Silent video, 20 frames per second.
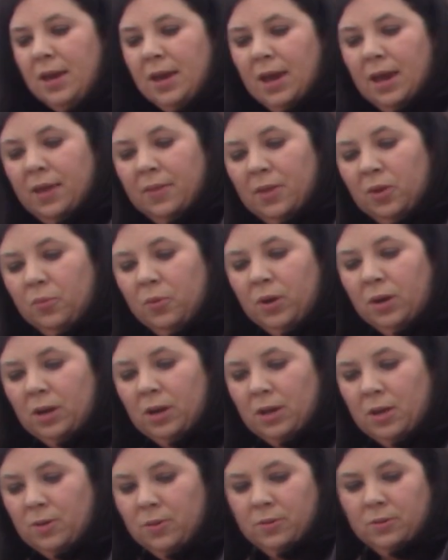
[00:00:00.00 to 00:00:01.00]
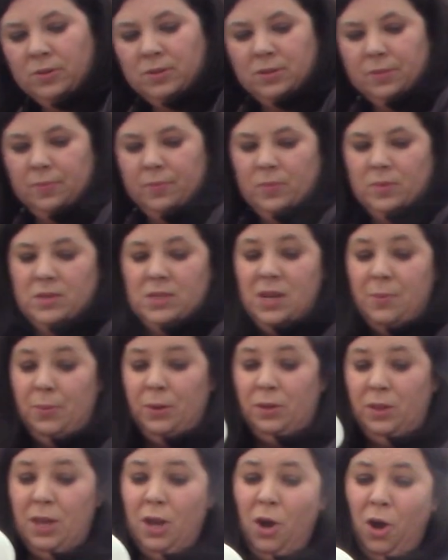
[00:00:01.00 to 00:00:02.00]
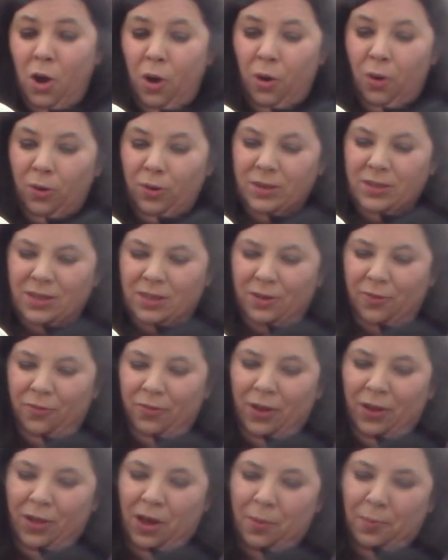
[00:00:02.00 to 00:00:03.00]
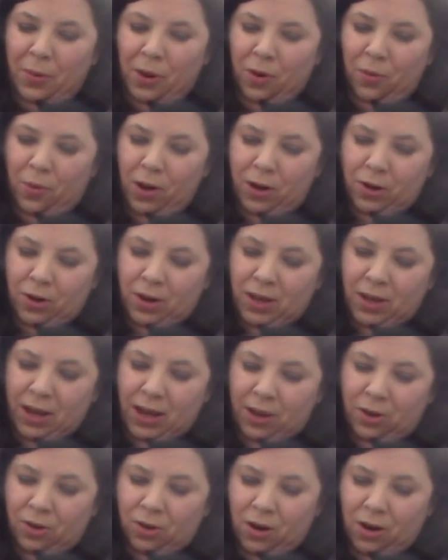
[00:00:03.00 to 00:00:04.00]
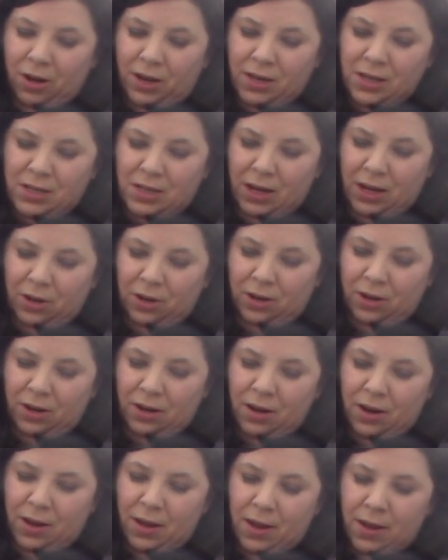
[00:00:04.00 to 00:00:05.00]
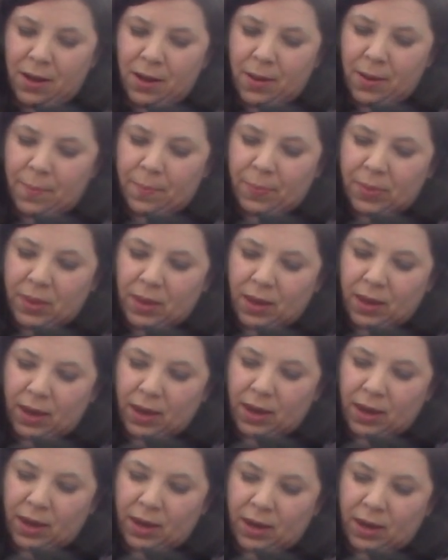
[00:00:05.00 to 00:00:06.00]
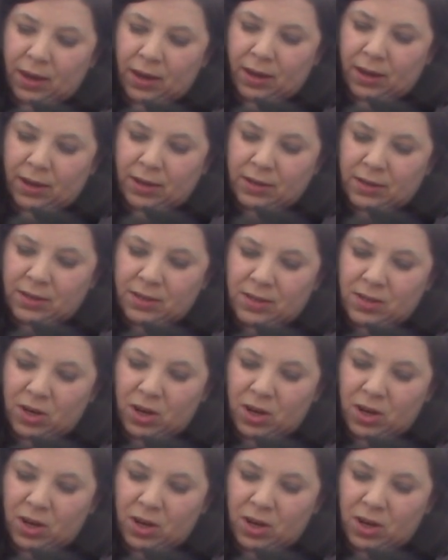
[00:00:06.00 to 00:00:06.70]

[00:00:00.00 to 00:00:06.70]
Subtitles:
And then we're going to use typically a hose to fill up our watering can or our container. And